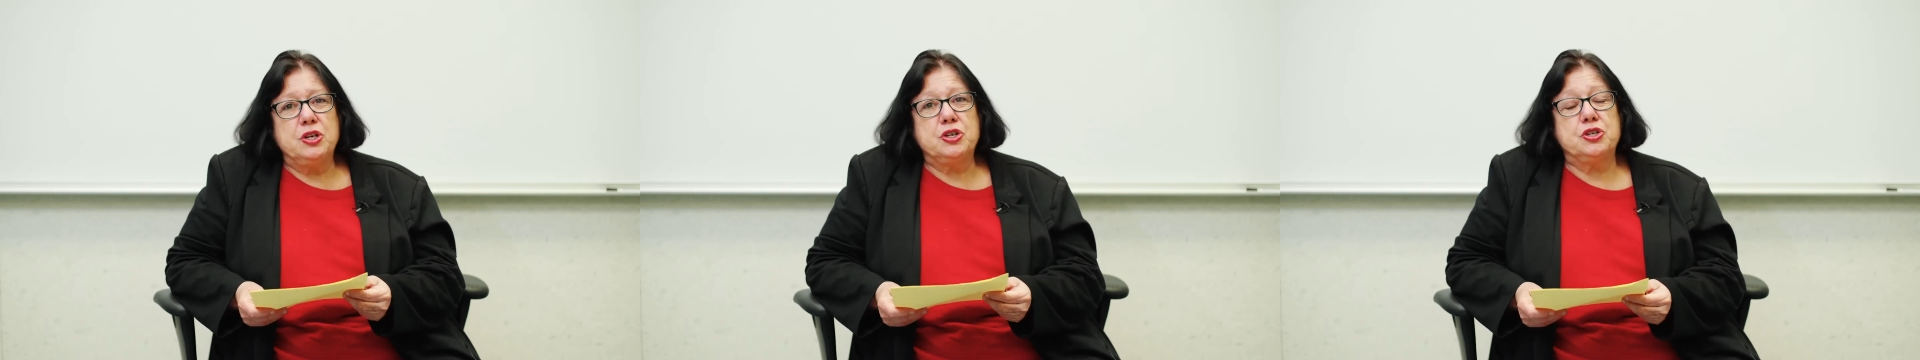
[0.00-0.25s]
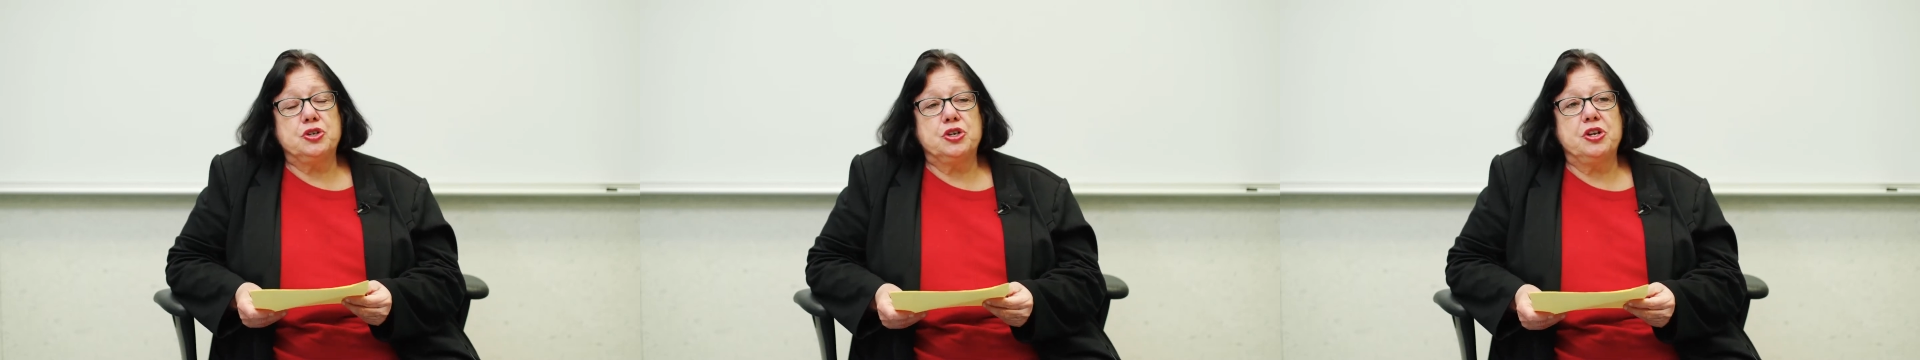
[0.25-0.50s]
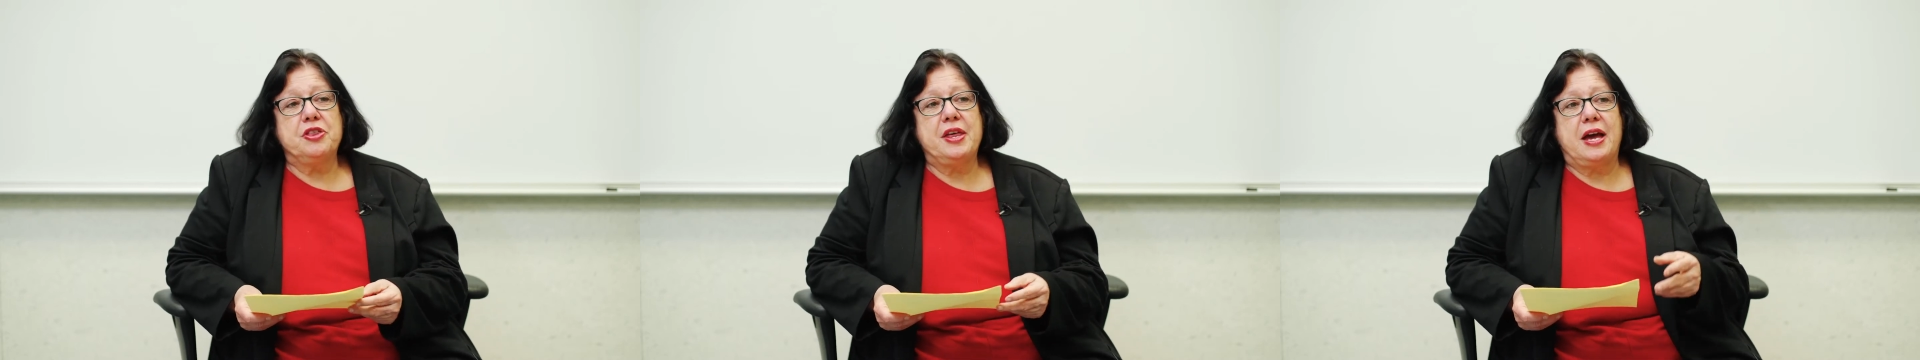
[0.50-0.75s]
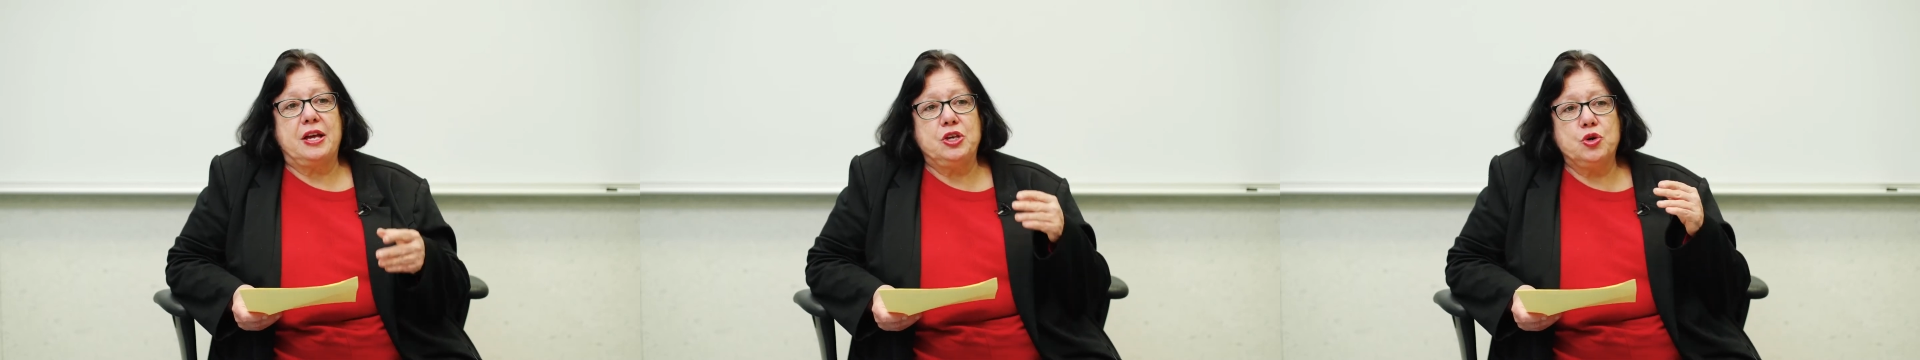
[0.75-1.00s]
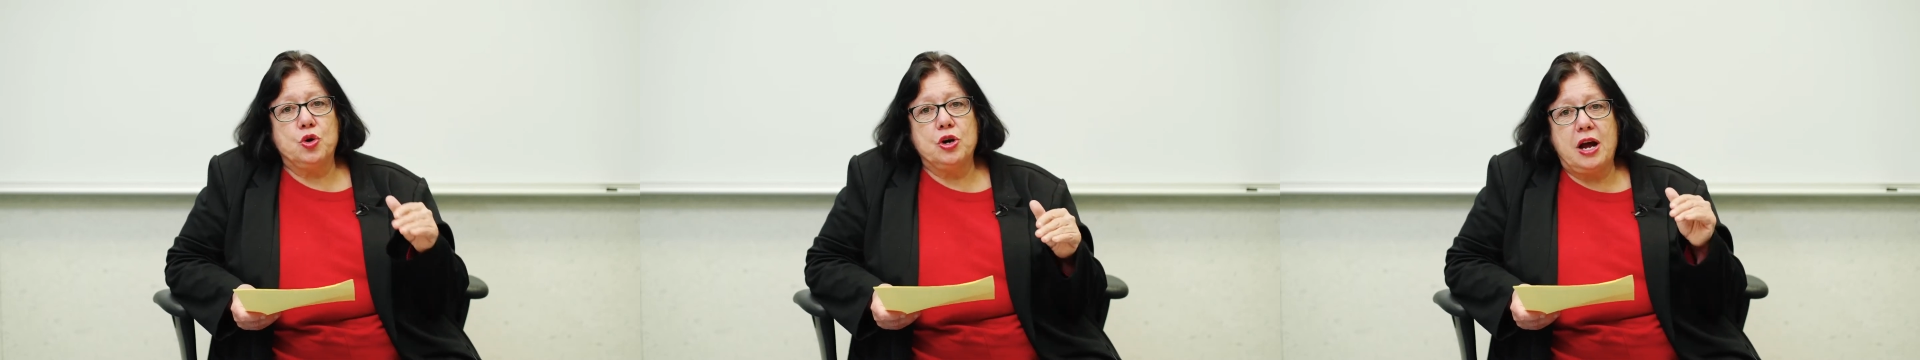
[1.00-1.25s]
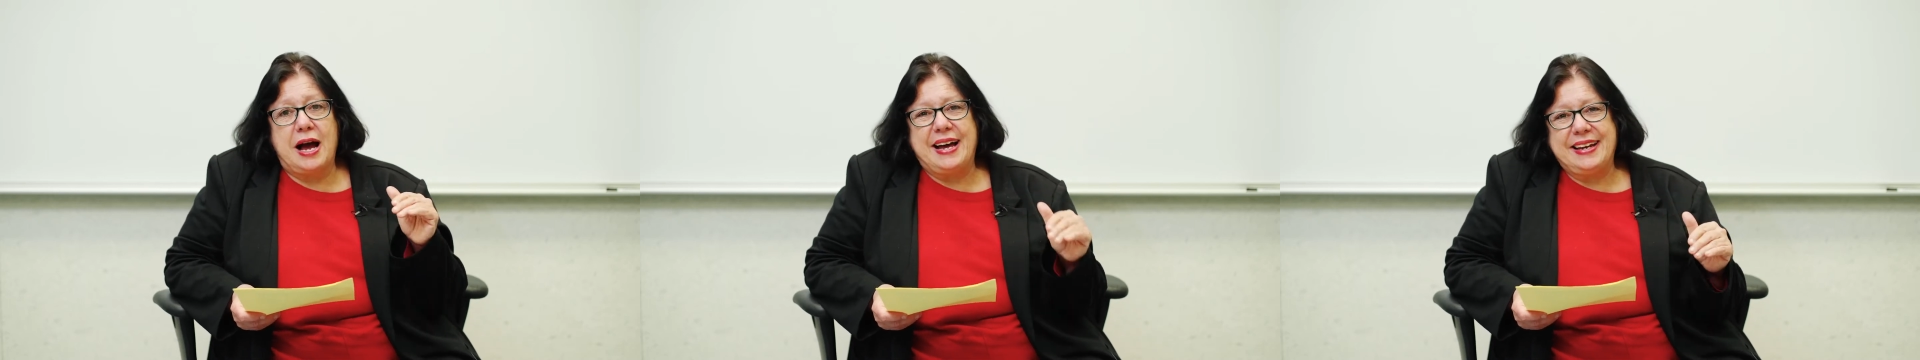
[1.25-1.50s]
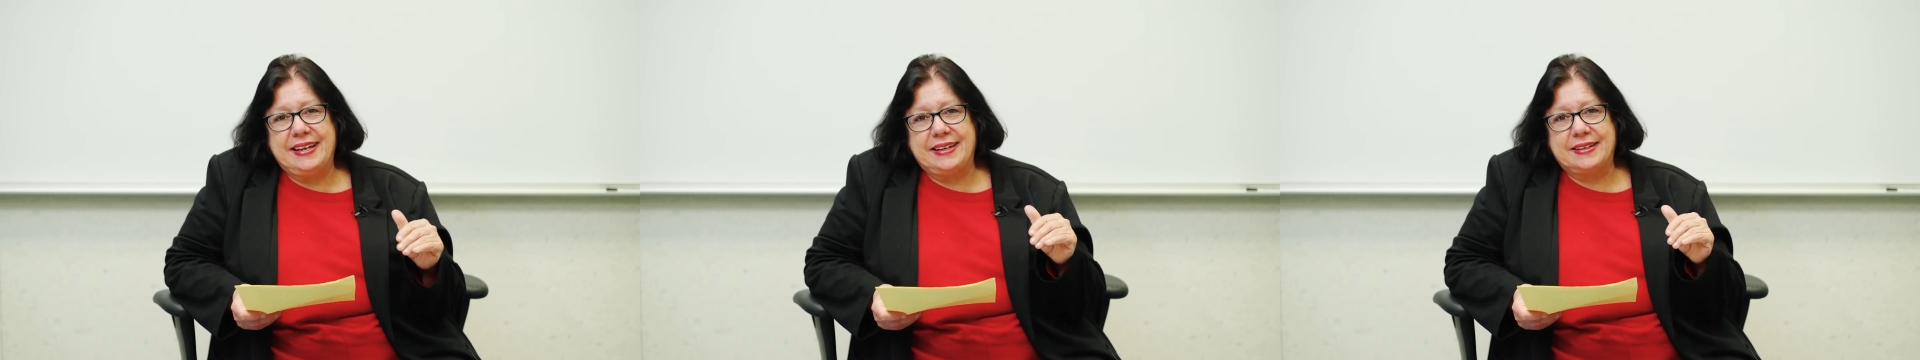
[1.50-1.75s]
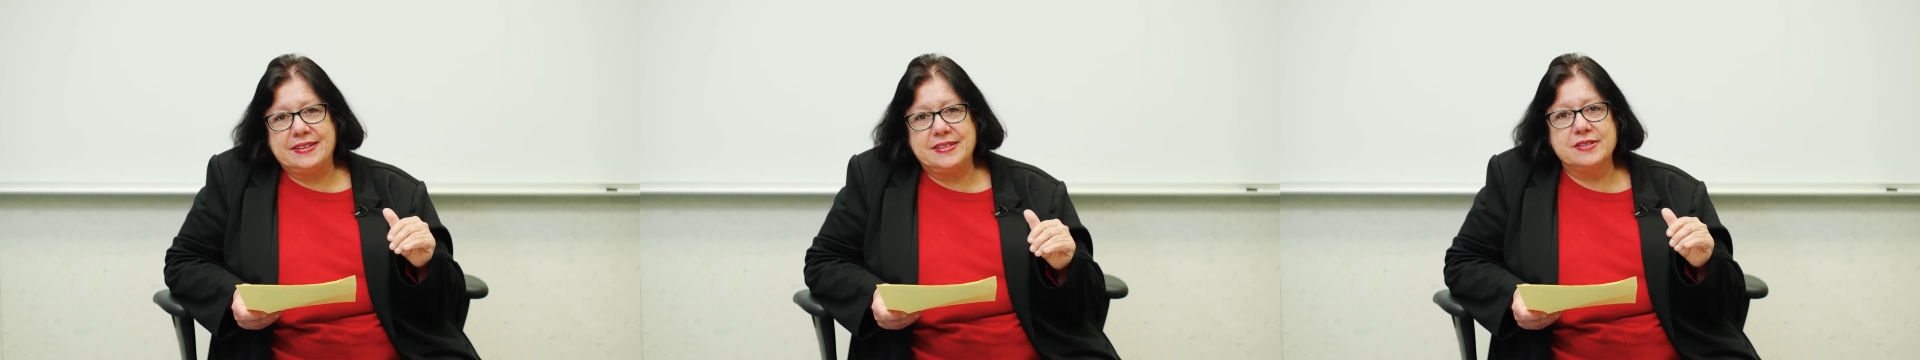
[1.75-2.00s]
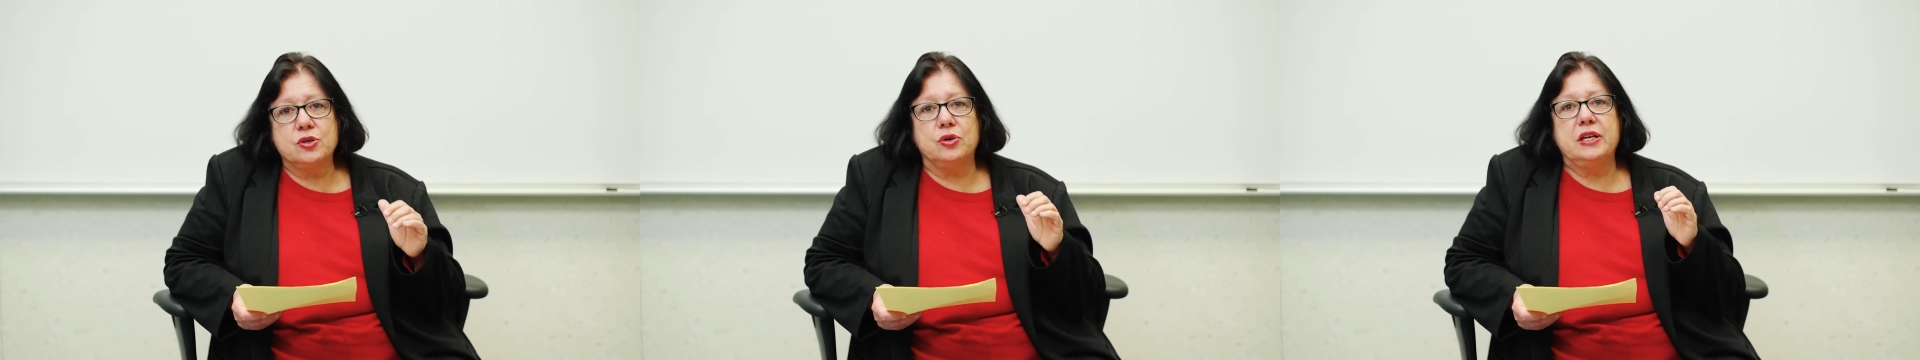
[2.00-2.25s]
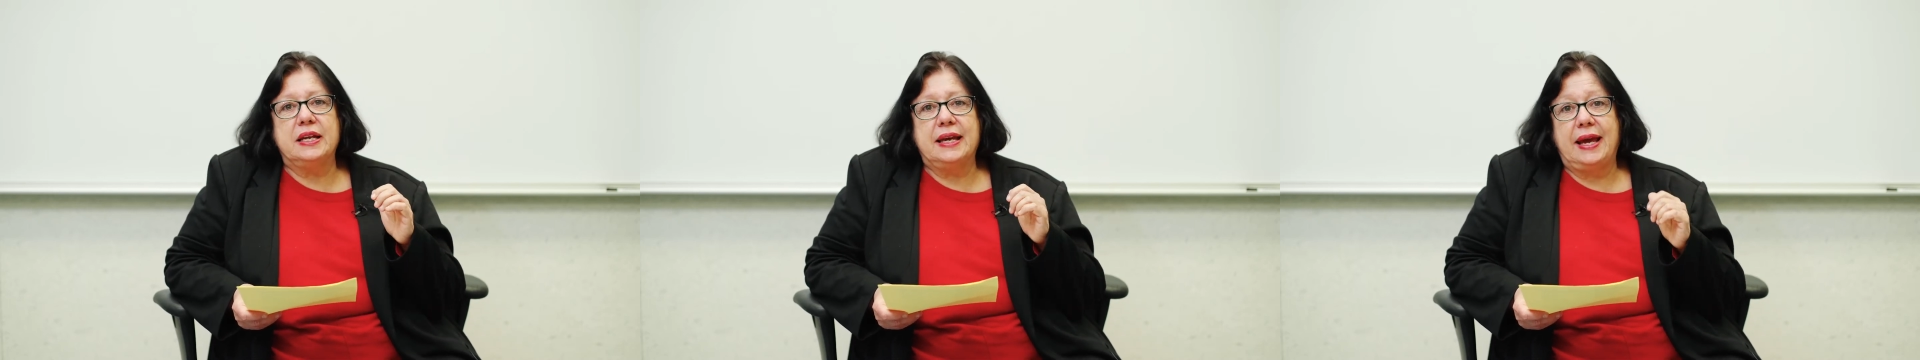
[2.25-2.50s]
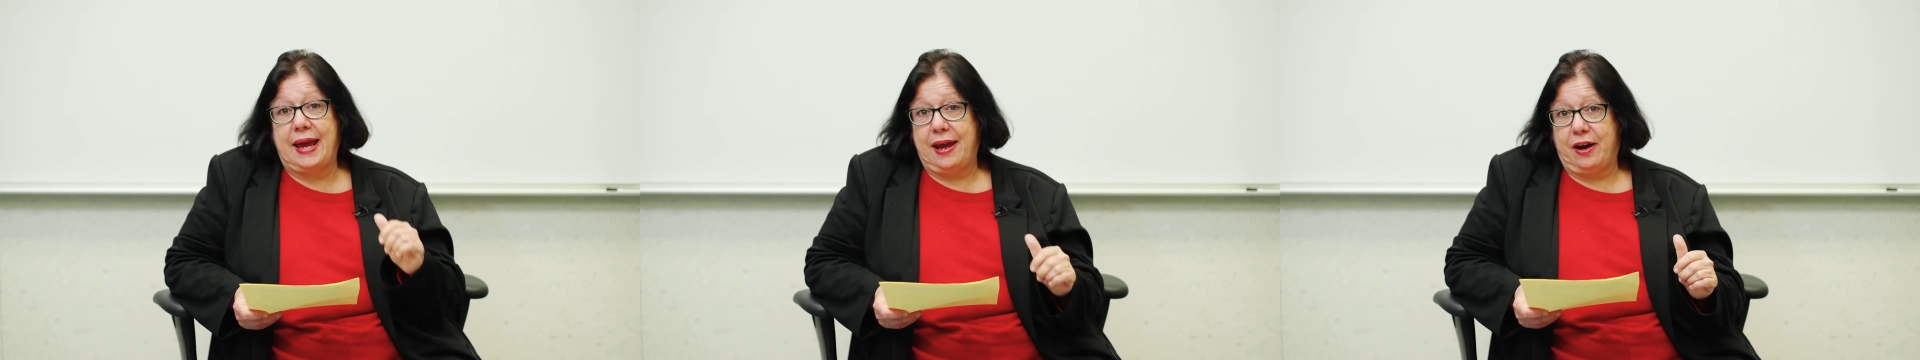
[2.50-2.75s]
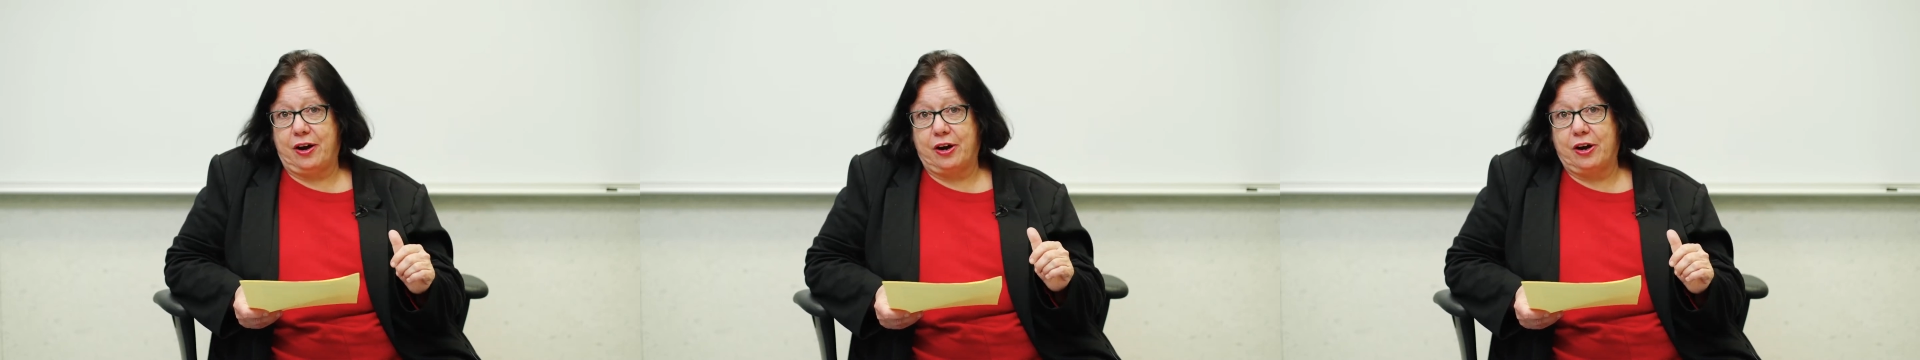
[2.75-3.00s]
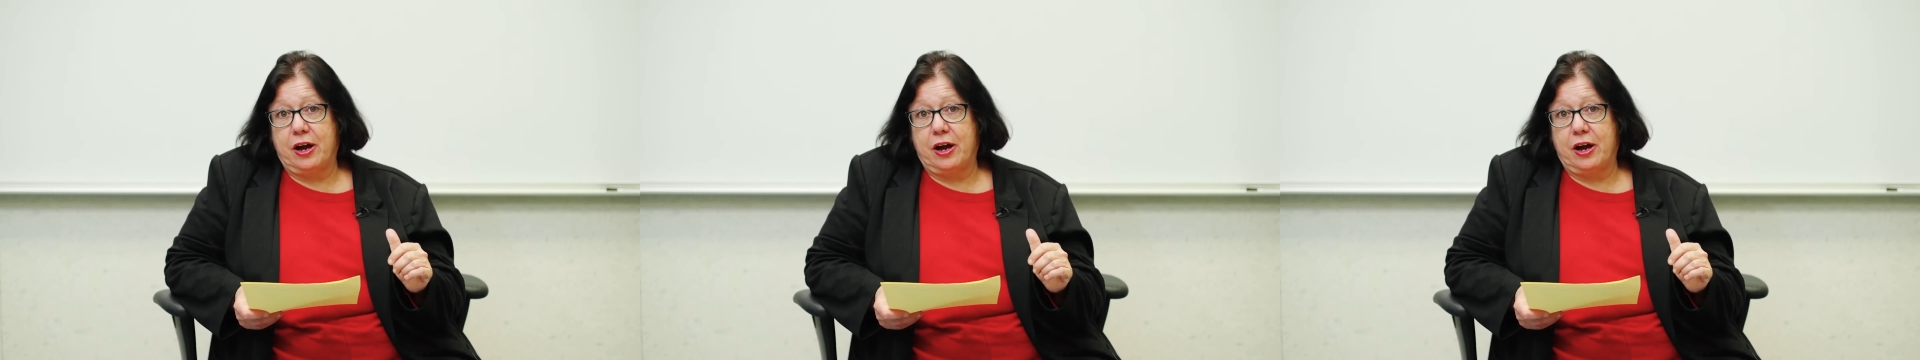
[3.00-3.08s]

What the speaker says: sure that your audience is going to care